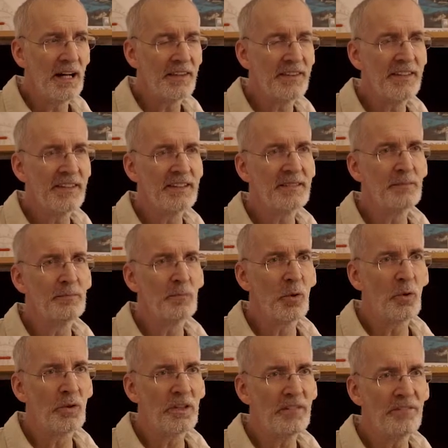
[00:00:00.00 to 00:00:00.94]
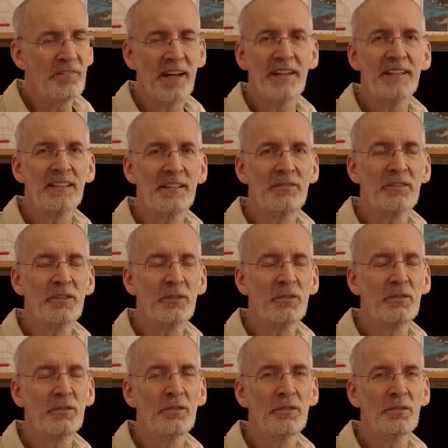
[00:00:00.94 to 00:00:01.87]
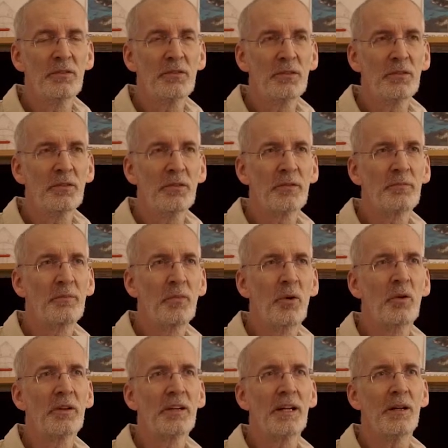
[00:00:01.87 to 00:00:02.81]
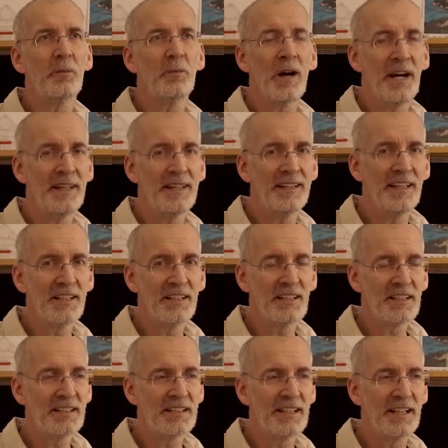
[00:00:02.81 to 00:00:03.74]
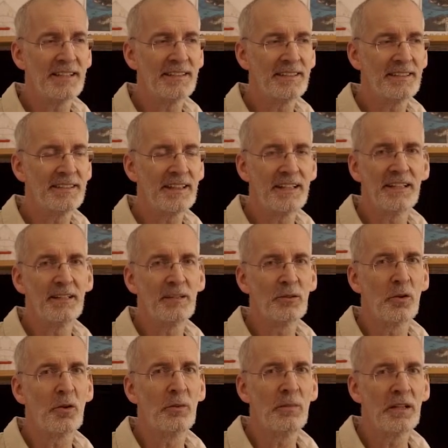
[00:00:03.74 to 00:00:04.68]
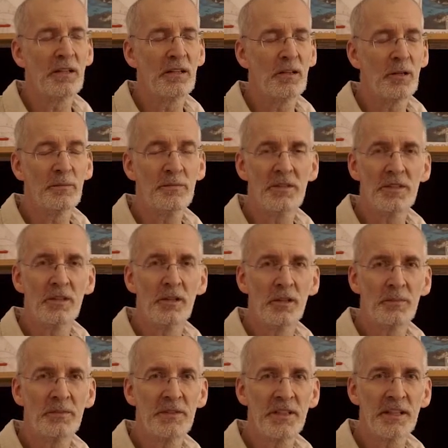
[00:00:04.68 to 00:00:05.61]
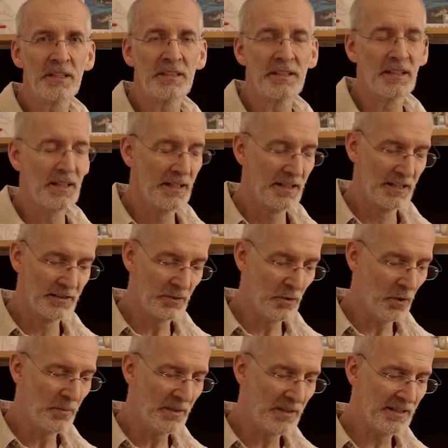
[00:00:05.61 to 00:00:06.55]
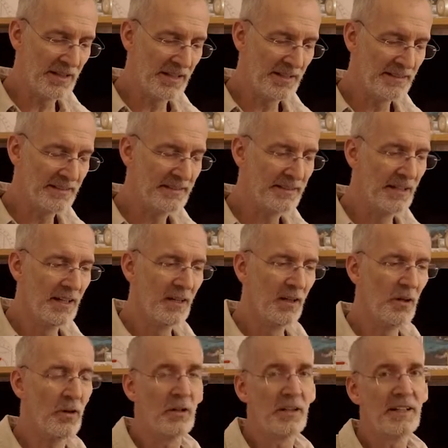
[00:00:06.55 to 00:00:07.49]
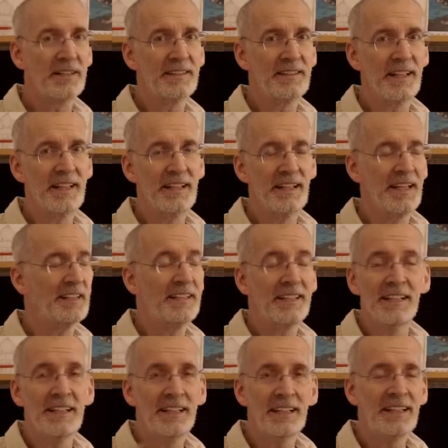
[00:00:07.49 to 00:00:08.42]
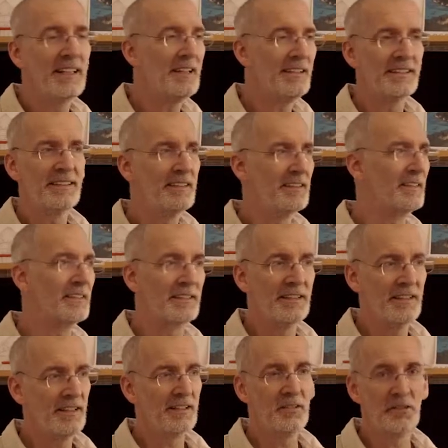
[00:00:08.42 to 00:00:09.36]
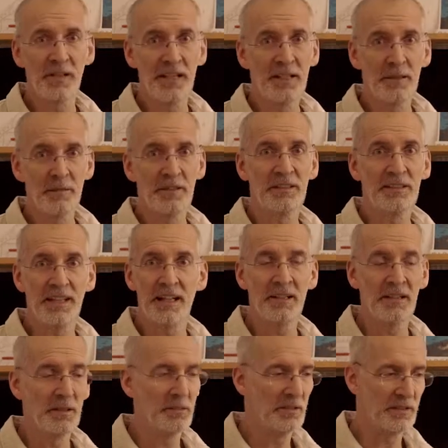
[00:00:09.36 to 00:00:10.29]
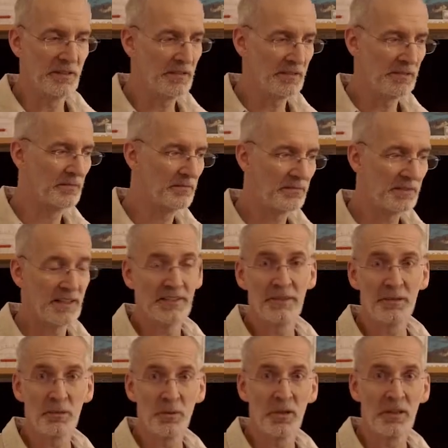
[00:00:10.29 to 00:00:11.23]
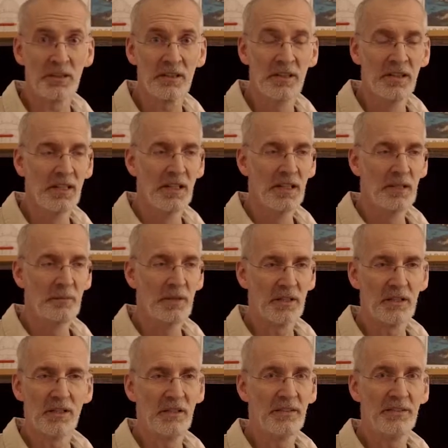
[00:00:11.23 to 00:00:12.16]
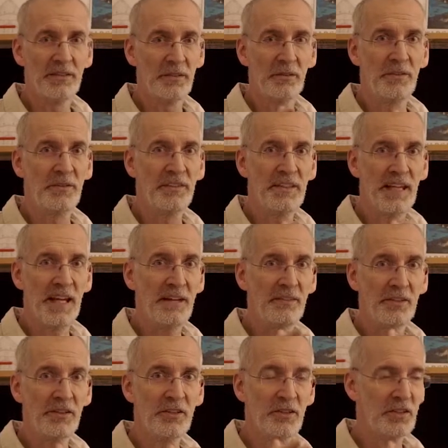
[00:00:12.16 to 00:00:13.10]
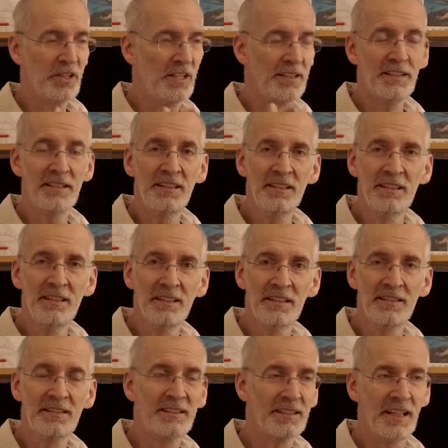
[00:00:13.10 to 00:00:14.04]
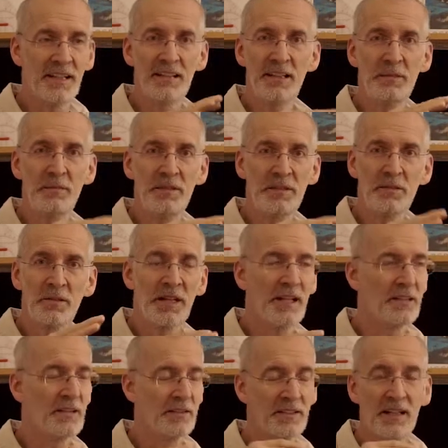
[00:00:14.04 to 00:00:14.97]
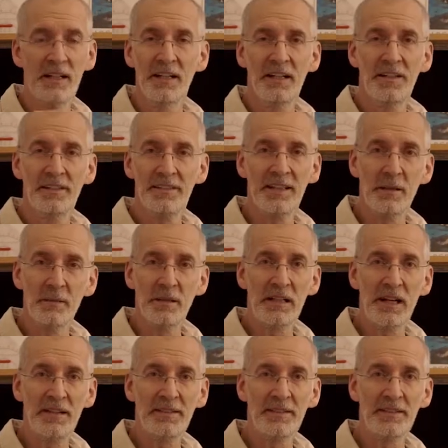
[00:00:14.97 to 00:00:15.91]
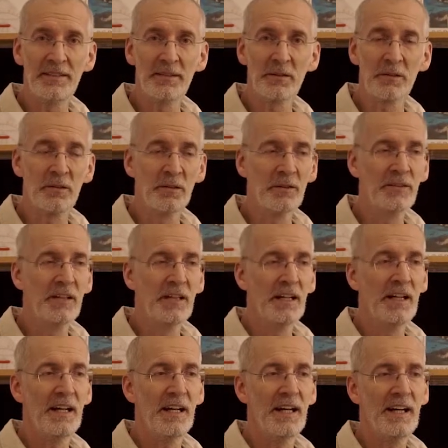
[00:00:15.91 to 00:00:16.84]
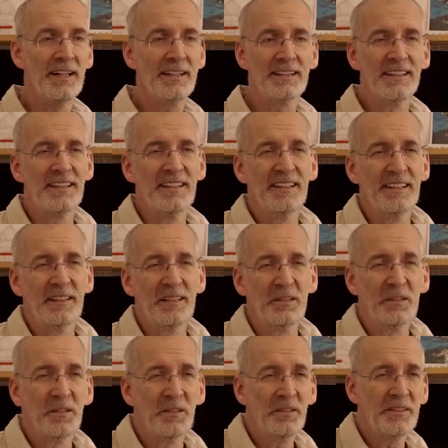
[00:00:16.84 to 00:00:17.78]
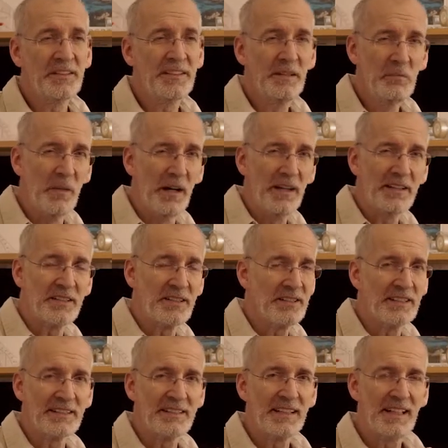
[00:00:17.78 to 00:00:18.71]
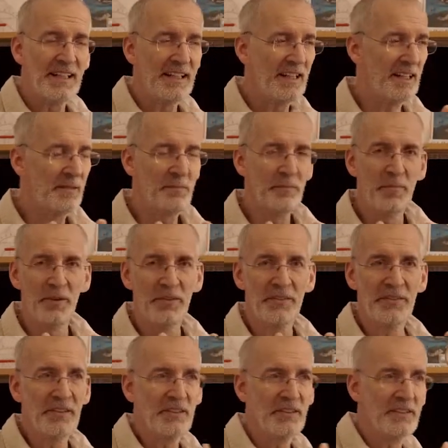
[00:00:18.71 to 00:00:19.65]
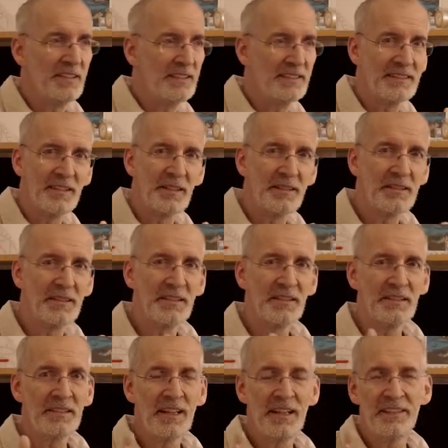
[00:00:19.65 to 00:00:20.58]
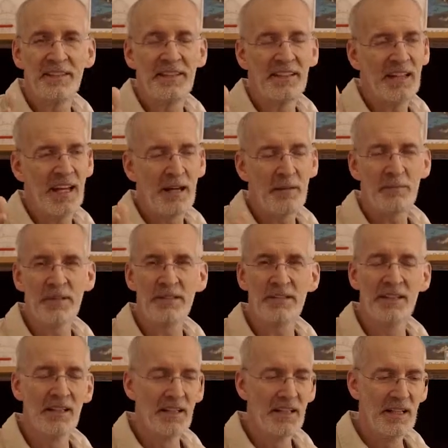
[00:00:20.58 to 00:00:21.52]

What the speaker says: think it's more effective to use more a wide-angle lens than a normal normal lens, or a tele lens is incredibly terrible. It doesn't work, because you see every shaking. It's terrible. You cannot stabilize it so good, and you don't see much in the tele position. Nothing happened.